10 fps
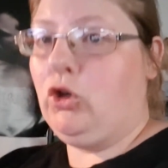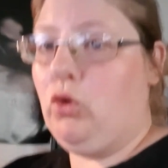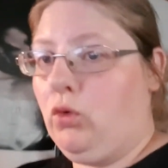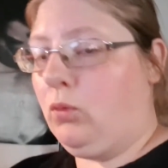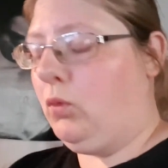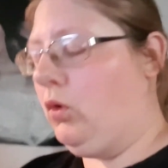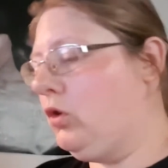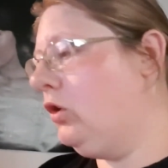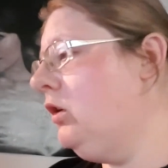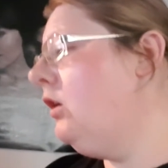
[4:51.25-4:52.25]
go on a
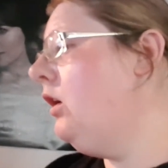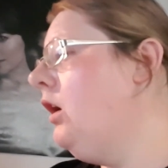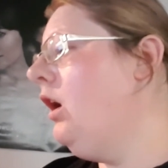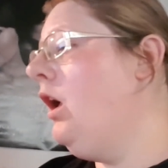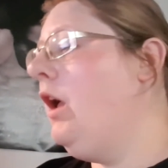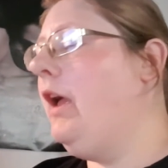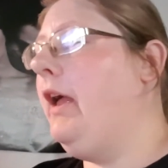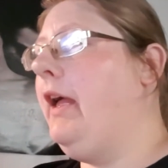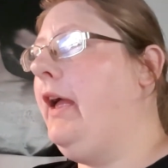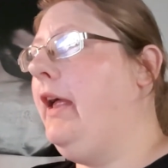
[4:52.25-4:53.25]
walk.
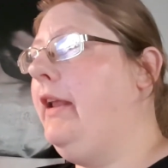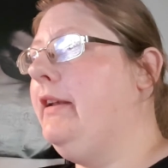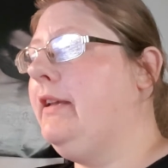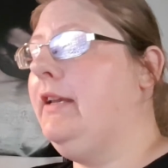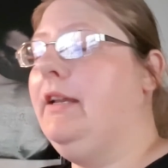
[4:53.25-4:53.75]
And